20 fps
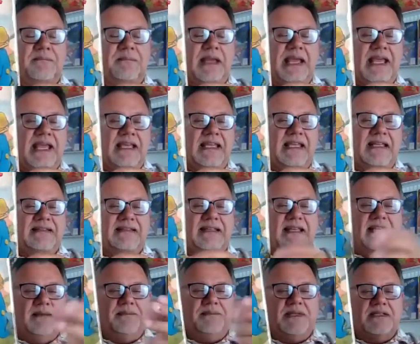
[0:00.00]
packing
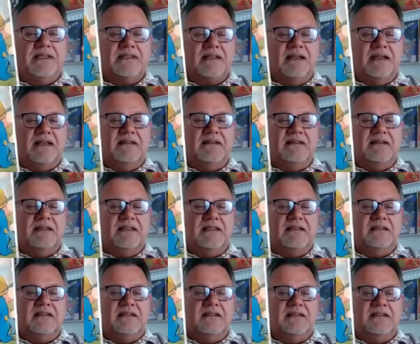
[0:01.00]
tape that's kind of
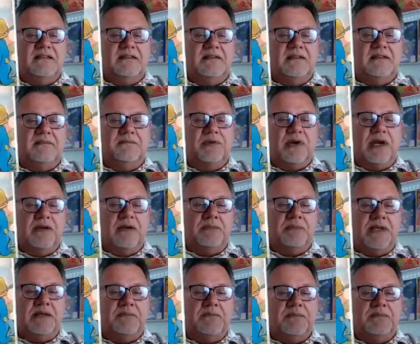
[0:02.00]
like a brown
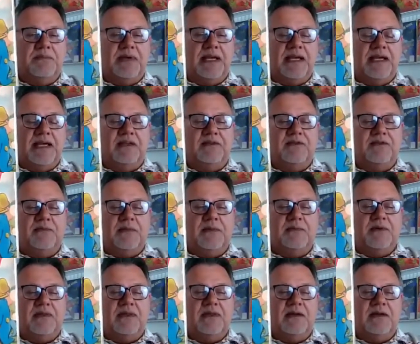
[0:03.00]
paper bag. Do you
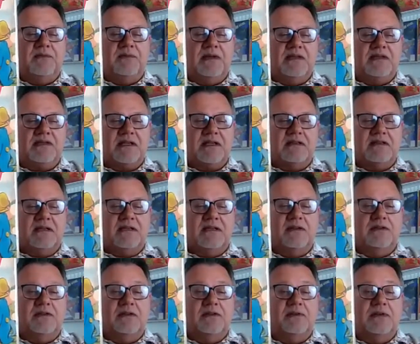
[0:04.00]
remember that one? It's kind
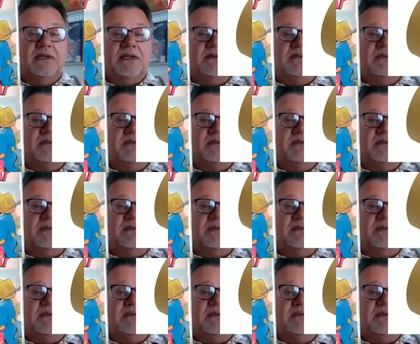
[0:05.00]
of gluey